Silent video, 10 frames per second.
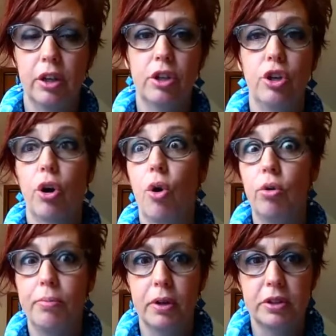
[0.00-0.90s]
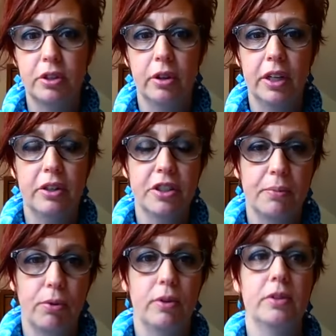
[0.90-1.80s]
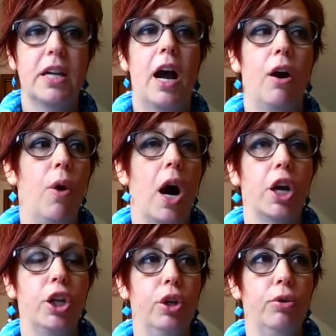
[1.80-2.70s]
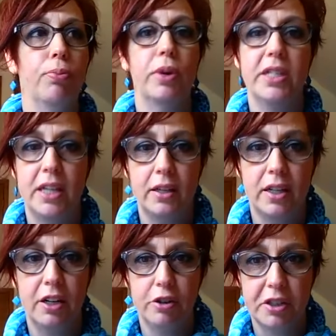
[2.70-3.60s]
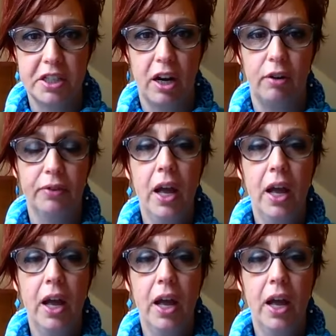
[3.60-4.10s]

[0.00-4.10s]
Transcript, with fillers: your own personal leadership roles how are you presenting yourself